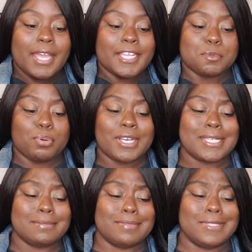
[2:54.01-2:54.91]
It's
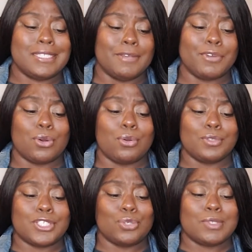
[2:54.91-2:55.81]
pretty difficult
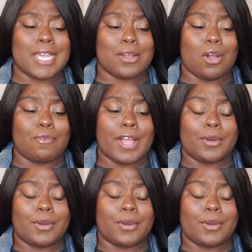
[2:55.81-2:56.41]
to take off.